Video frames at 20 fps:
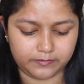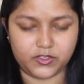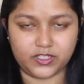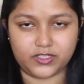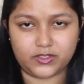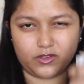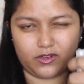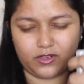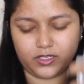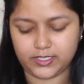
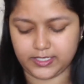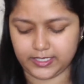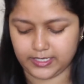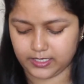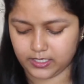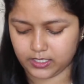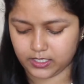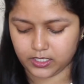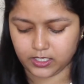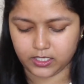Just gonna
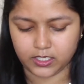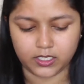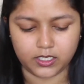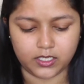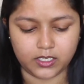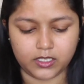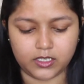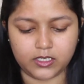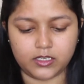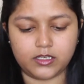take
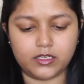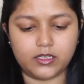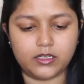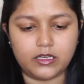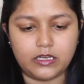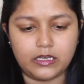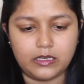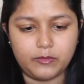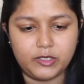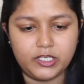
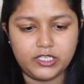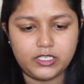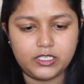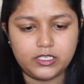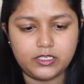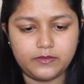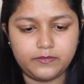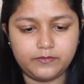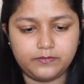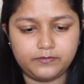a bit.